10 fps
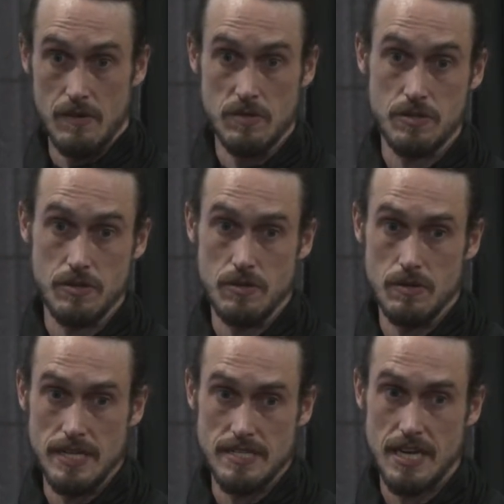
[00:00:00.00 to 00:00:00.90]
To
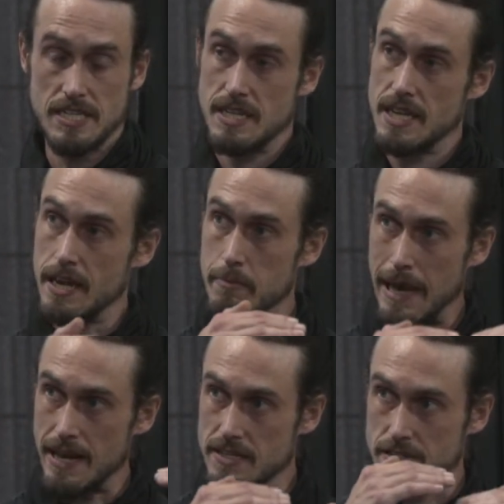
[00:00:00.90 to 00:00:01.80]
essentially get a
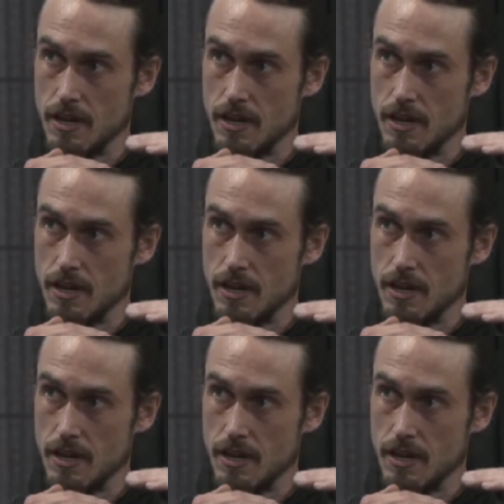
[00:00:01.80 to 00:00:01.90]
balance